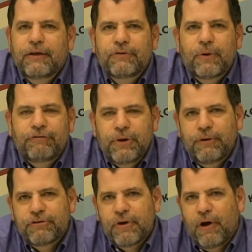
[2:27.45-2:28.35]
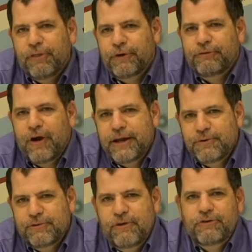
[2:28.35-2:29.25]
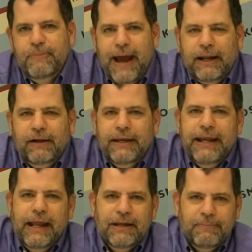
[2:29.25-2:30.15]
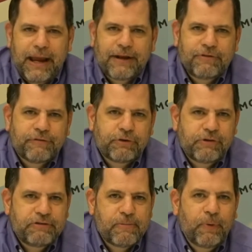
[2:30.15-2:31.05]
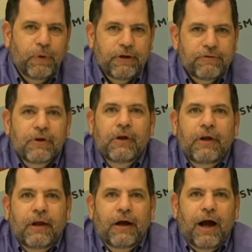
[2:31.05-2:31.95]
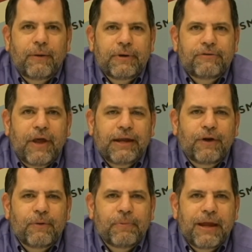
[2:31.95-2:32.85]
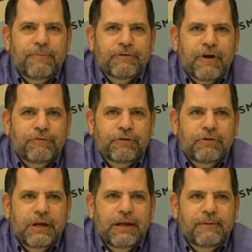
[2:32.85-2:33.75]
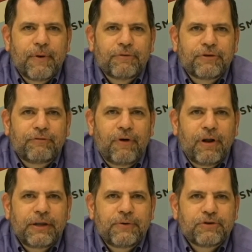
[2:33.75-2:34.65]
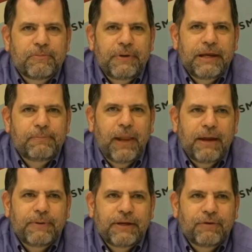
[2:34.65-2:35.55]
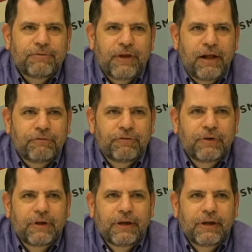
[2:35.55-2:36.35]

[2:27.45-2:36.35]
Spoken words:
So if you as an author find you're systematically getting bad referee reports, I would say don't blame the referee. Most of all, you should be blaming yourself.